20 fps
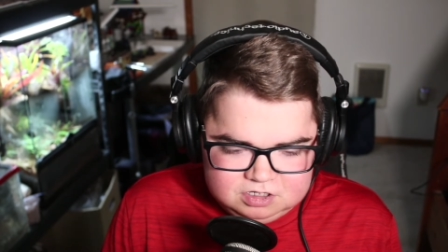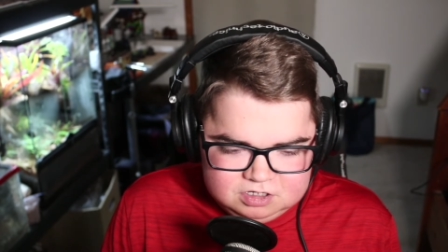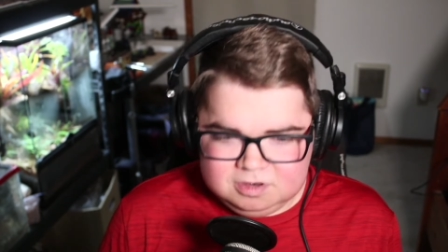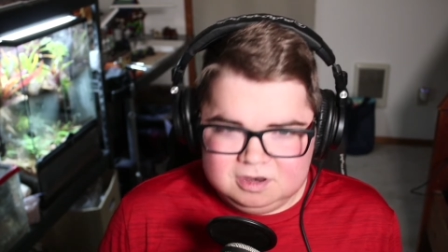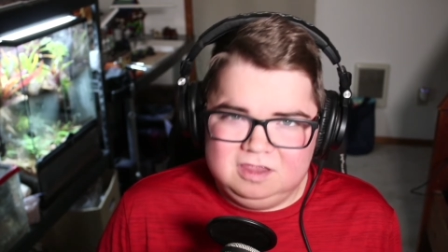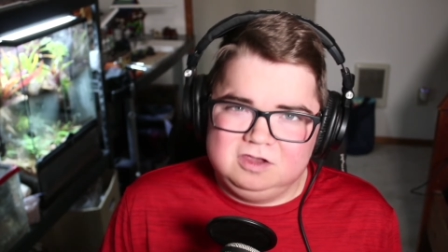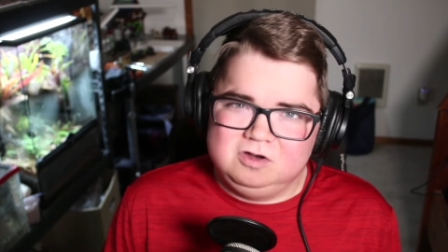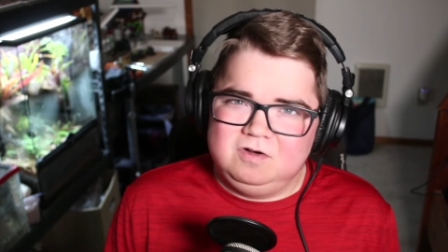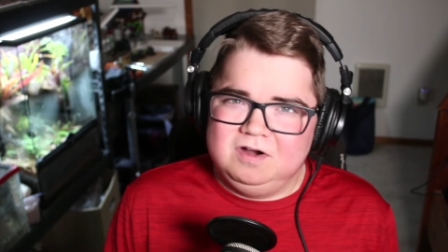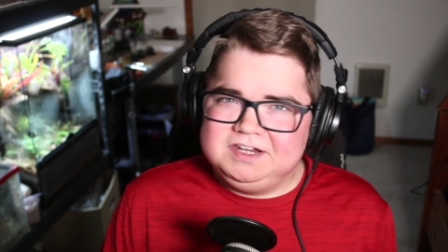
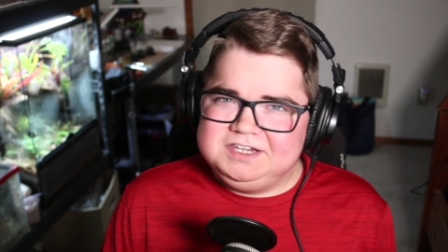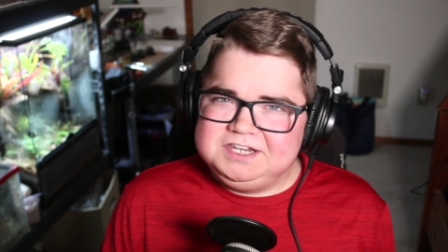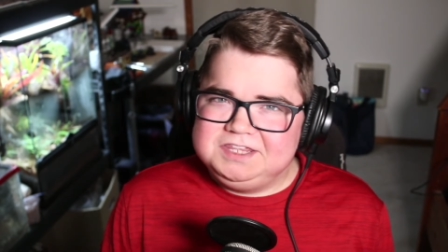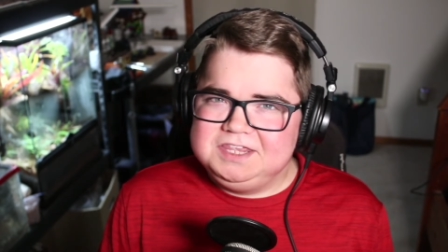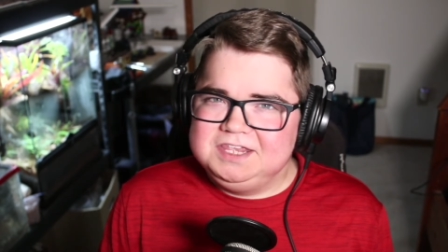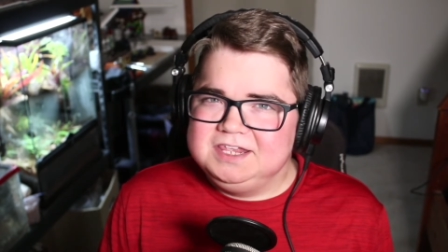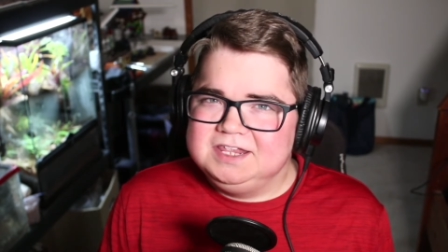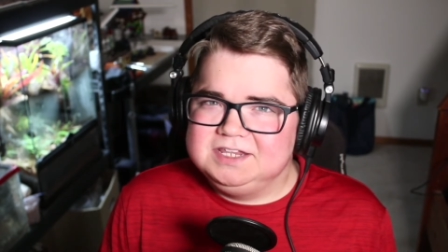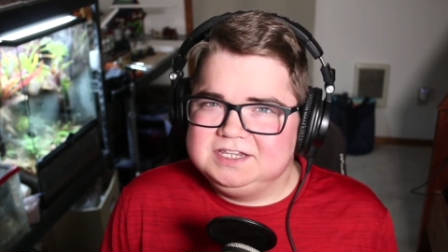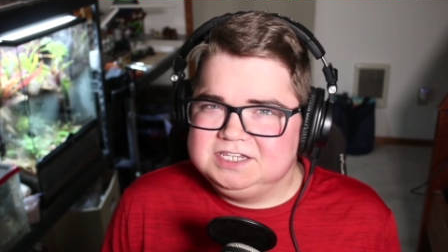Now, the crazy
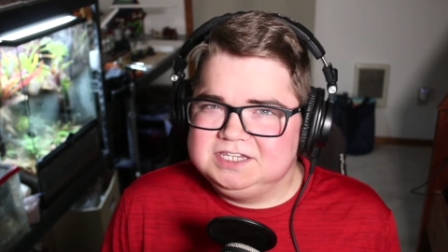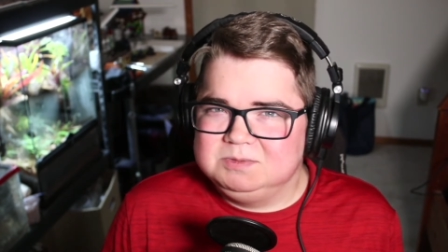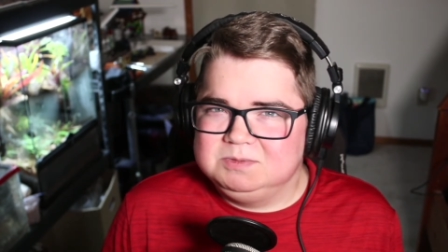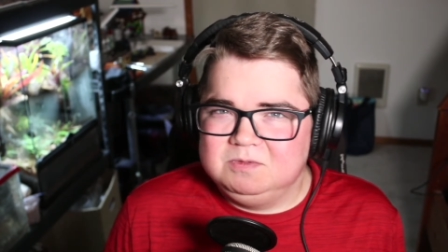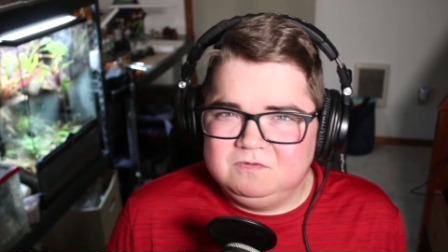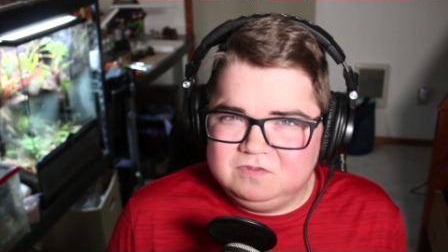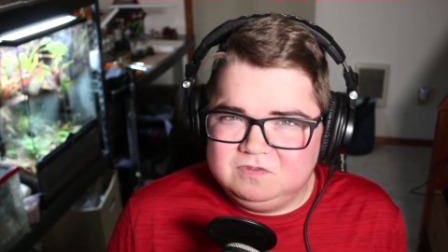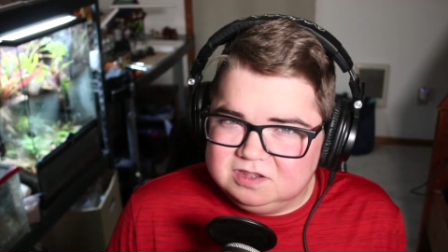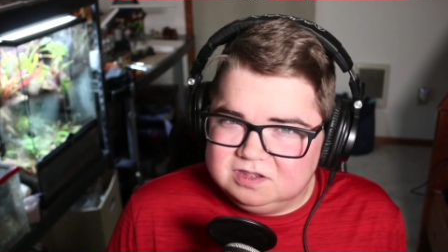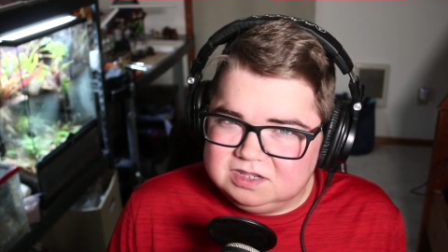thing is, some
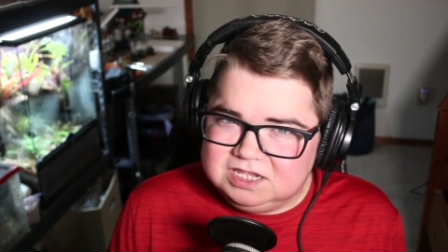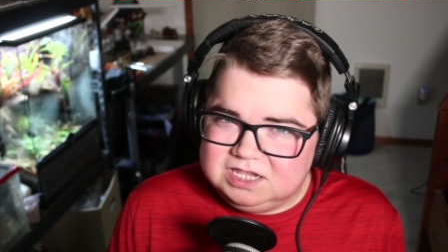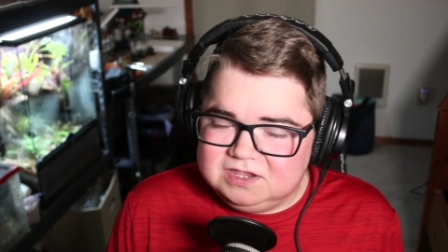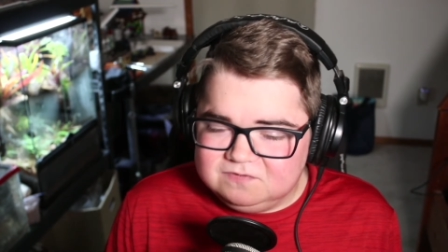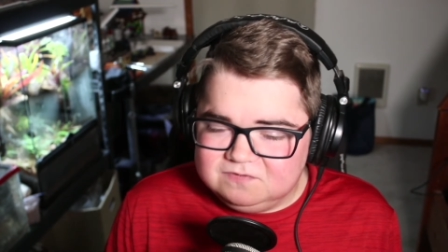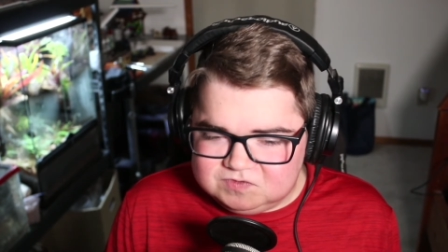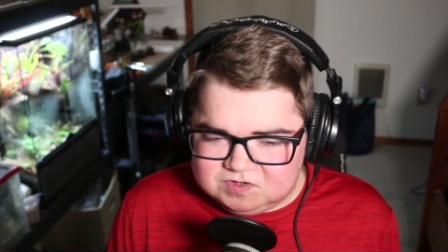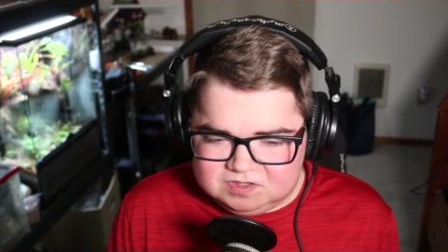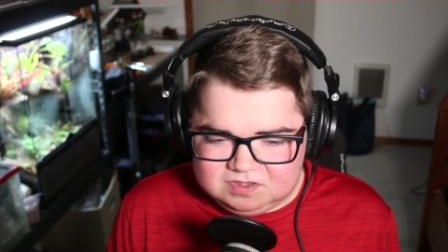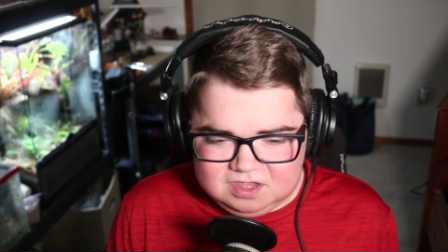of the
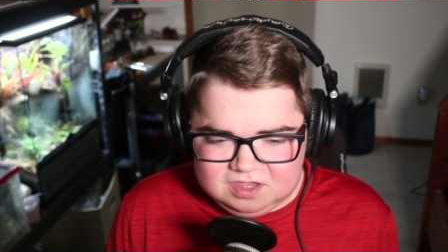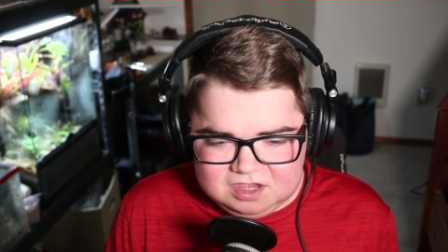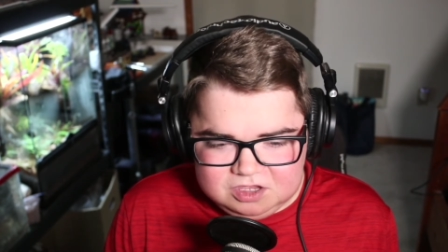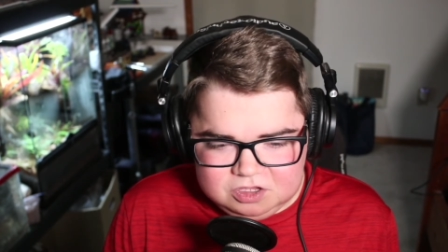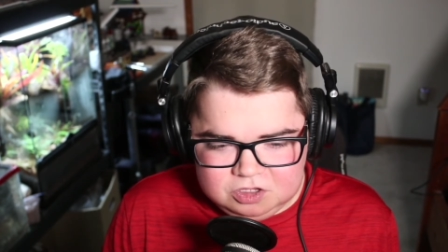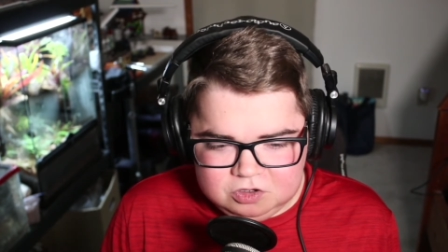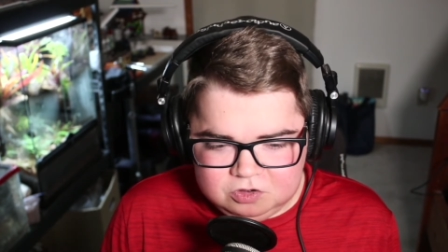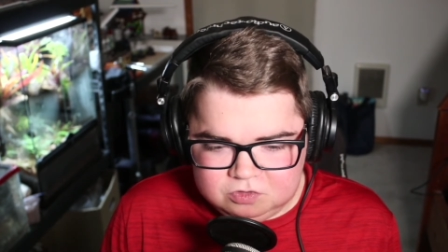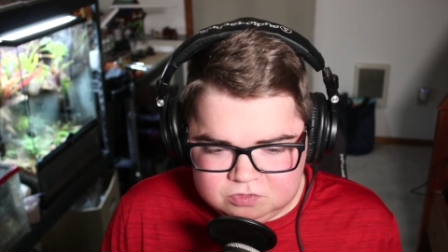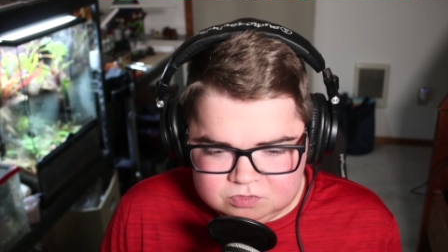leaves that they
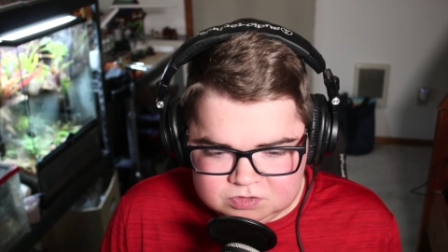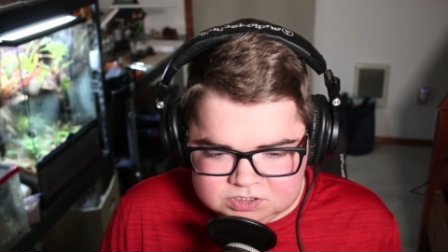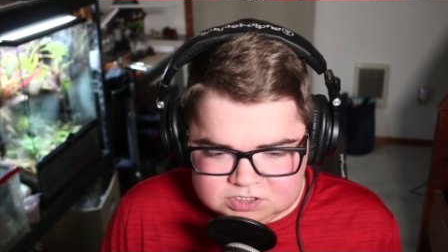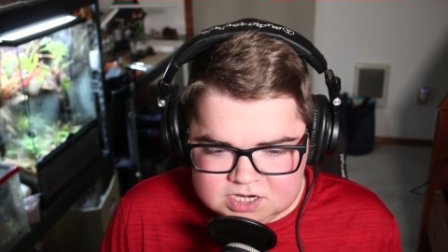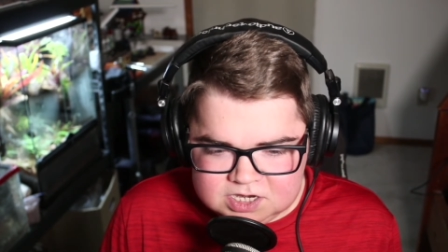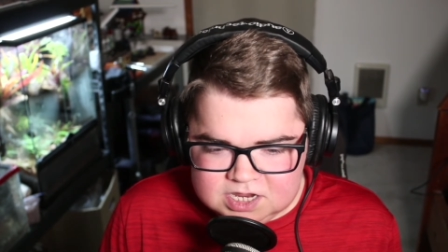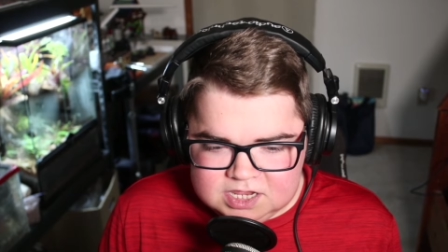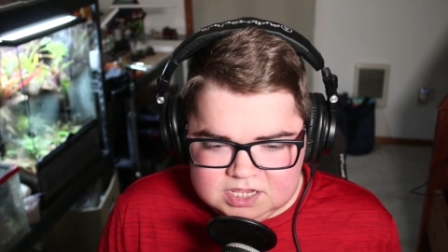use